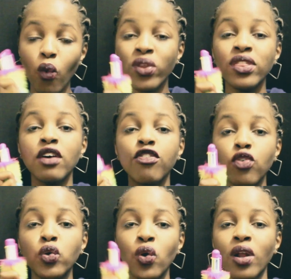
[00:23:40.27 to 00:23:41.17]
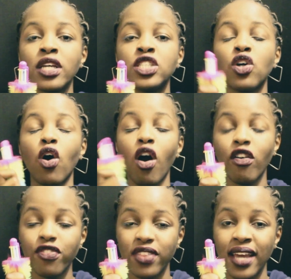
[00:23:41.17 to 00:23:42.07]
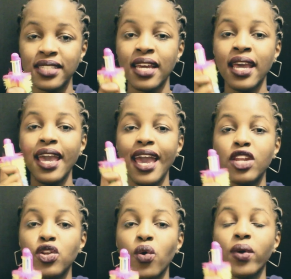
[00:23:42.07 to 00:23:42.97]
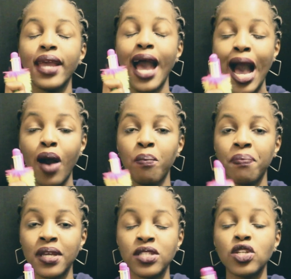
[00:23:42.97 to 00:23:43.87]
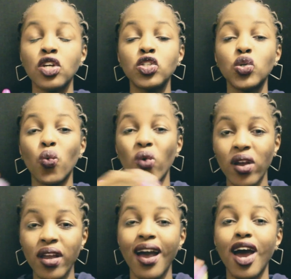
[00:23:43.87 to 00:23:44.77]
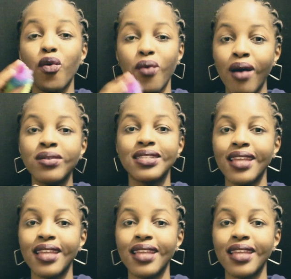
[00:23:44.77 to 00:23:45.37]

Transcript: with full knowledge of that and knowing how best to work around